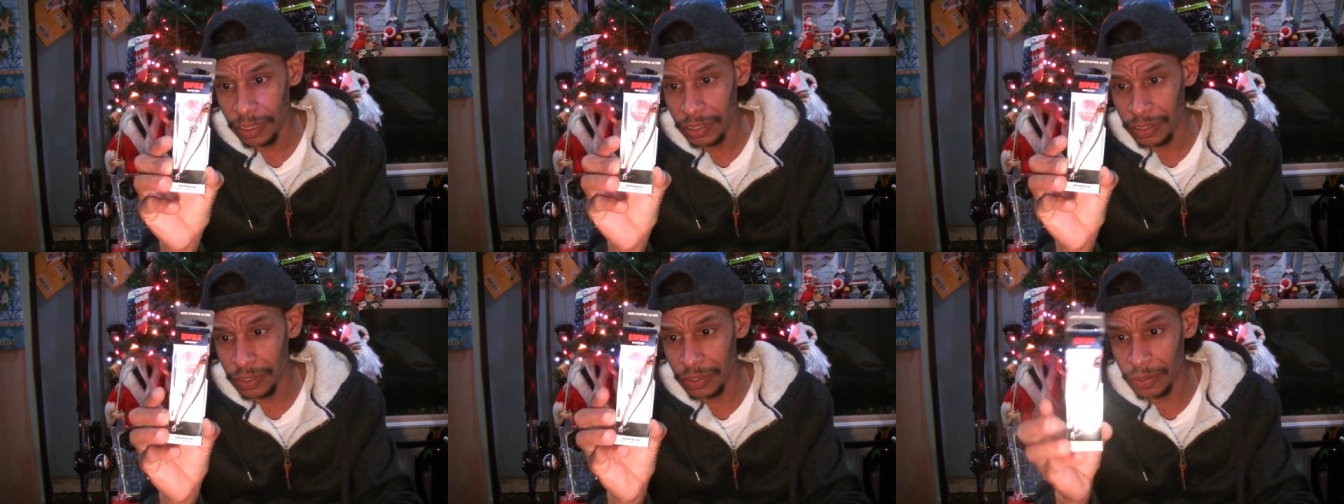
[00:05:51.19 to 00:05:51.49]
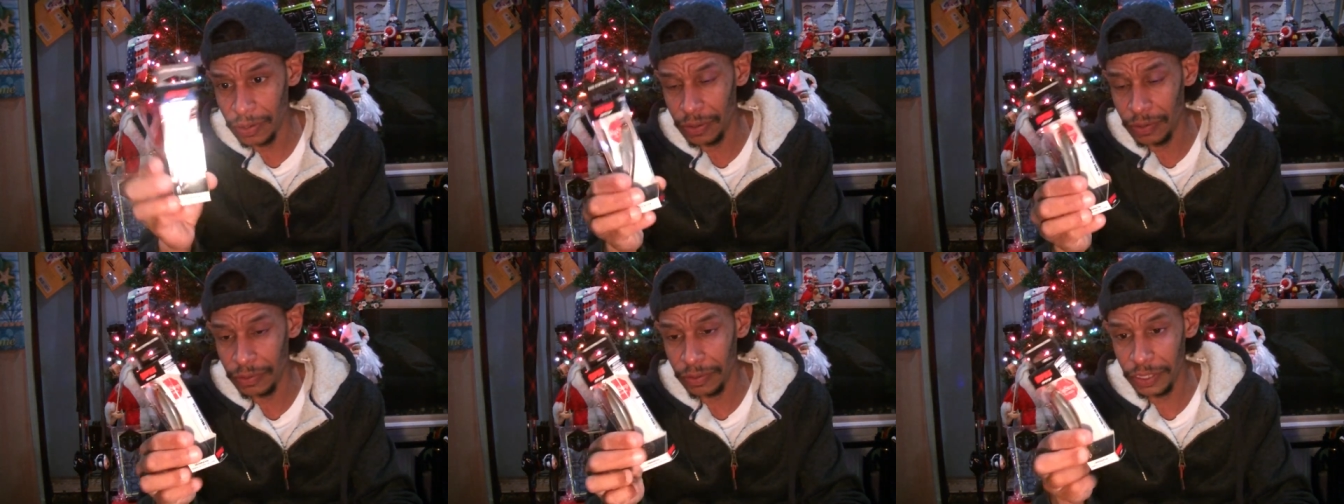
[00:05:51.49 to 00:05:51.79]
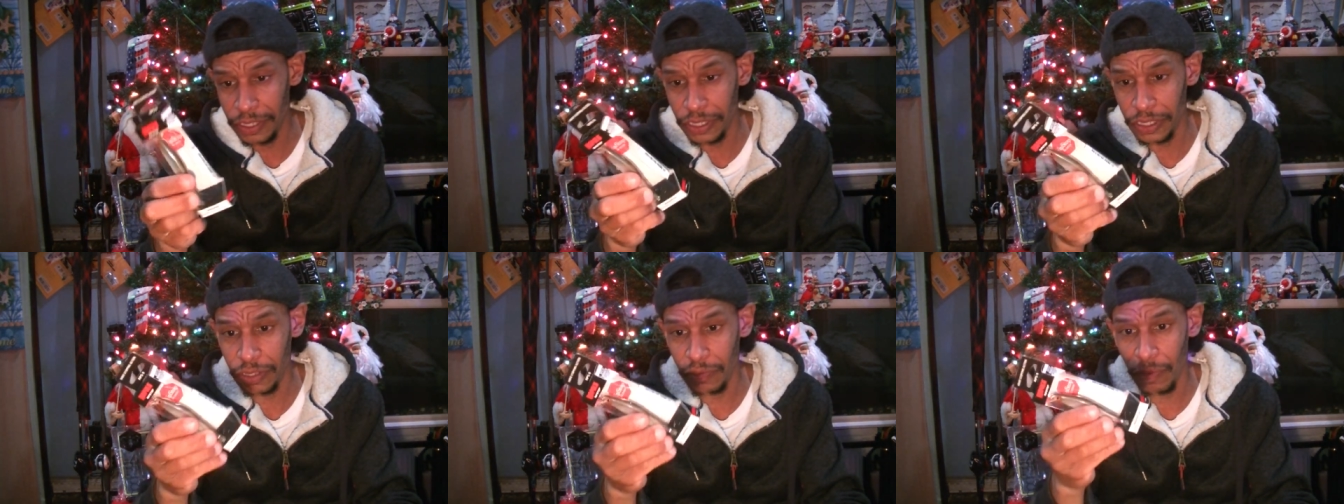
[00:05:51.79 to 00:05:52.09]
So
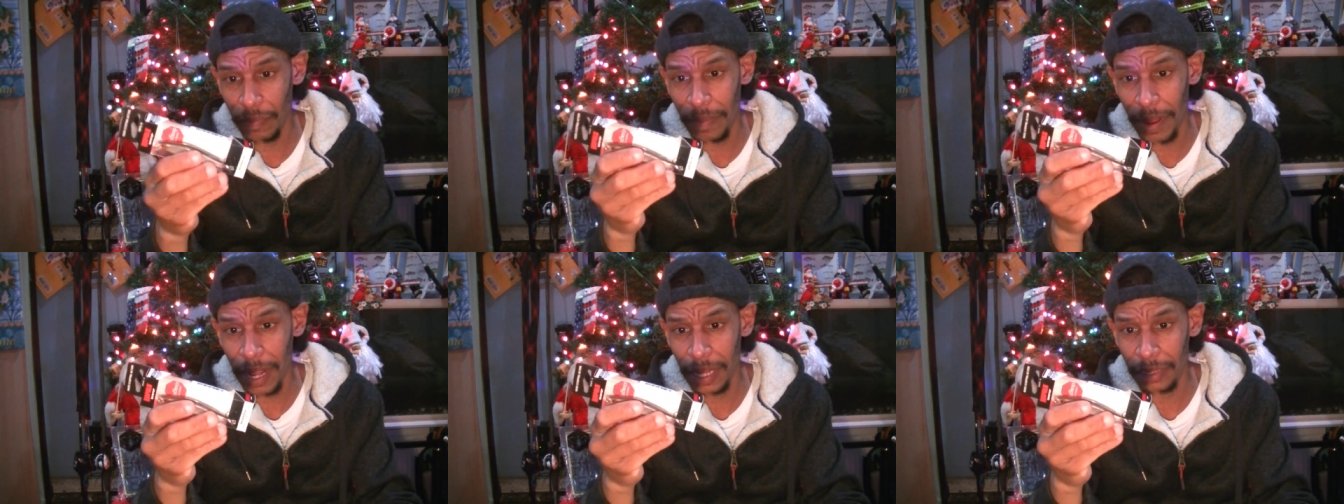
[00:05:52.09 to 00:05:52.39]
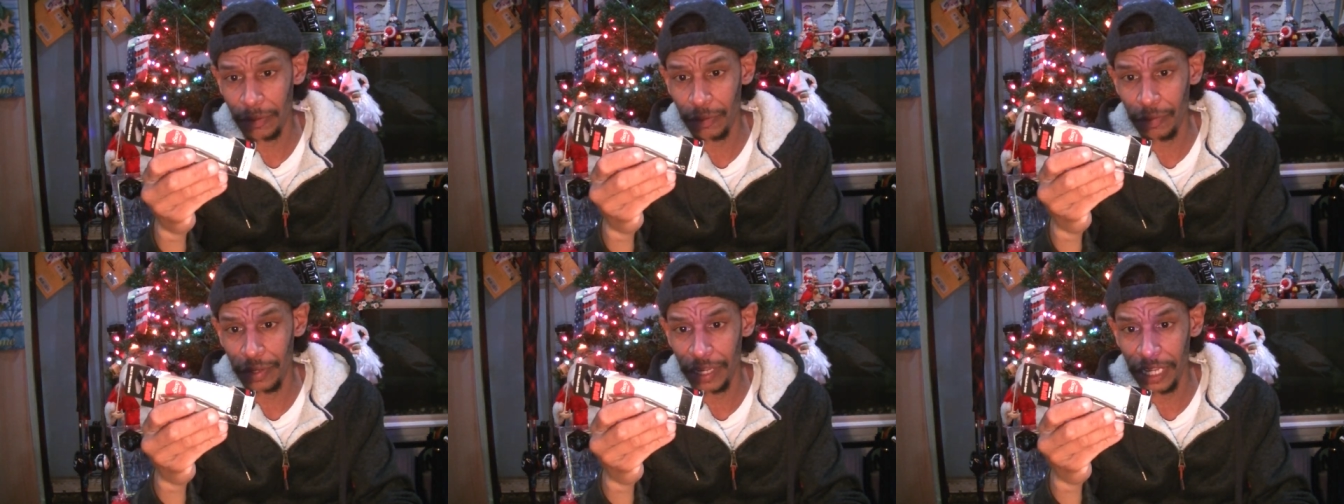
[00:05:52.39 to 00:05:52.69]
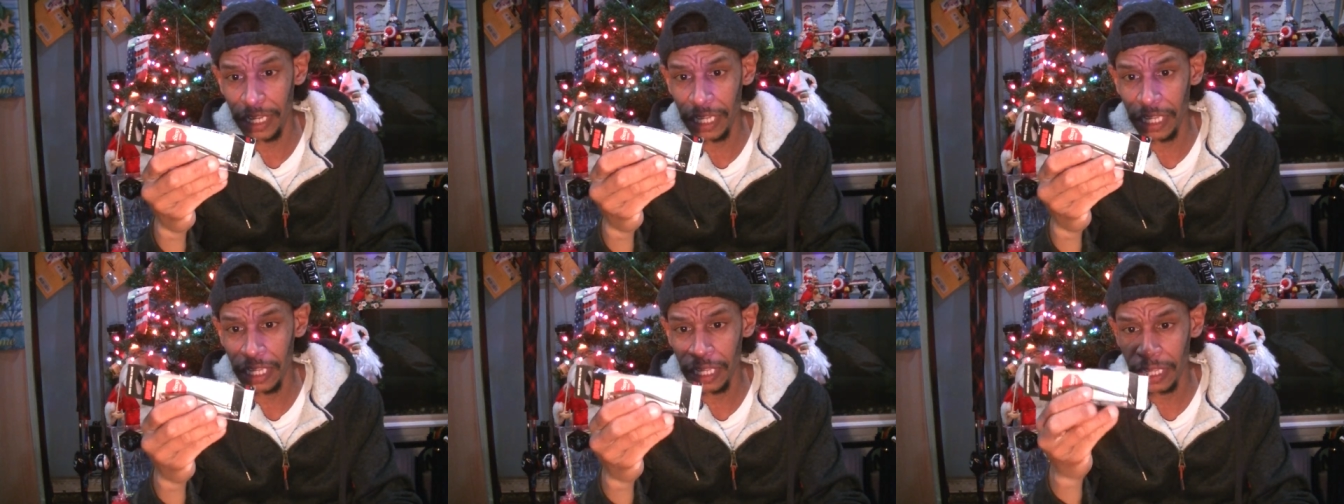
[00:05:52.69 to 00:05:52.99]
this is the Rapala
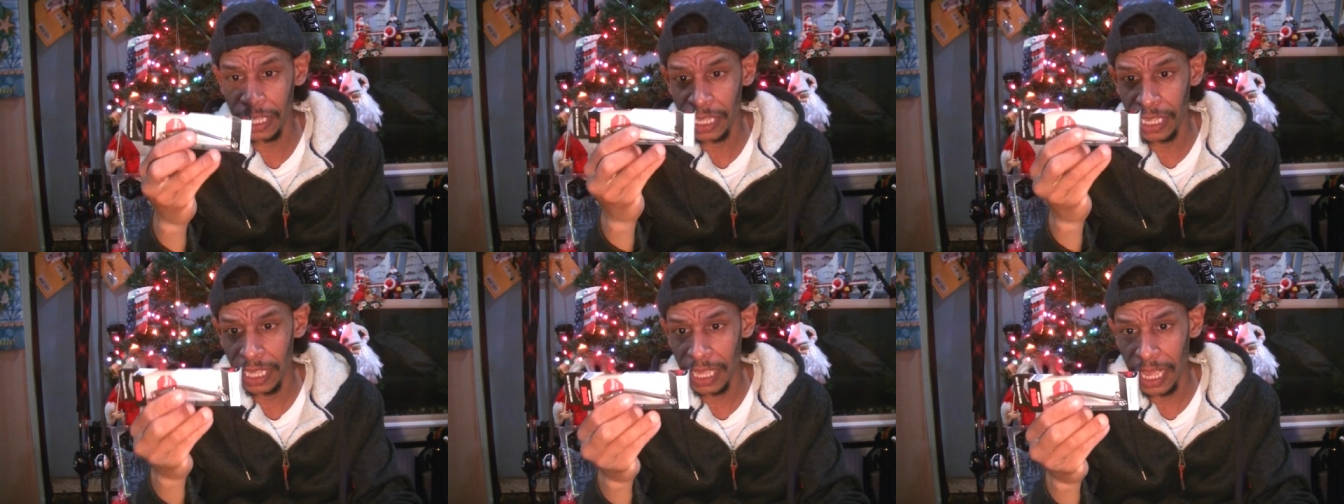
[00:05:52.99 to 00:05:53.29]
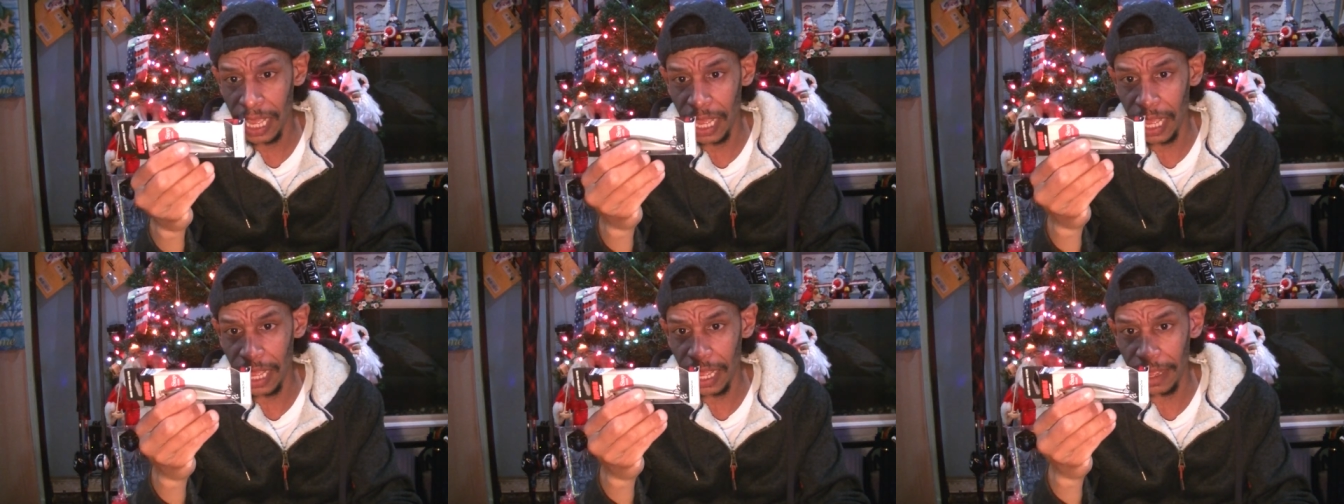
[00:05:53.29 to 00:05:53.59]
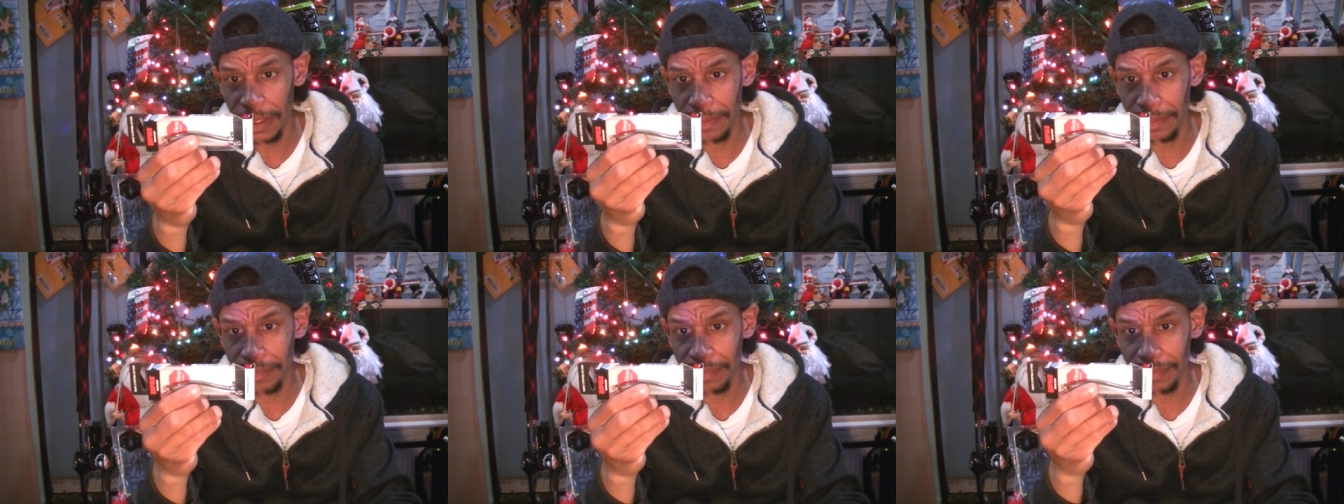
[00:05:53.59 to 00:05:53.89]
Houdini,
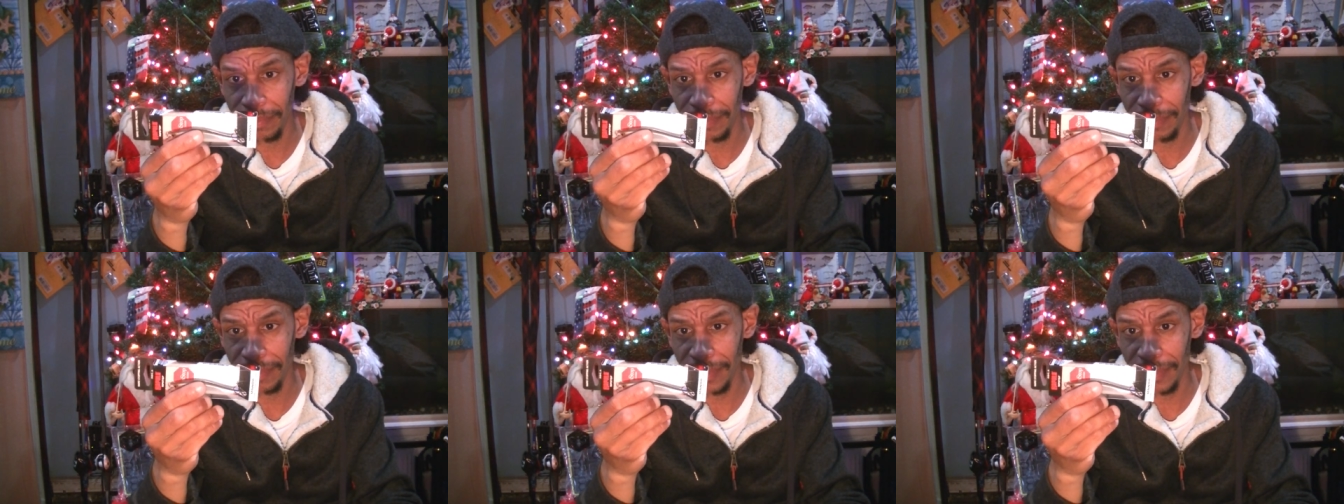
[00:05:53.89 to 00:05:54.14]
um,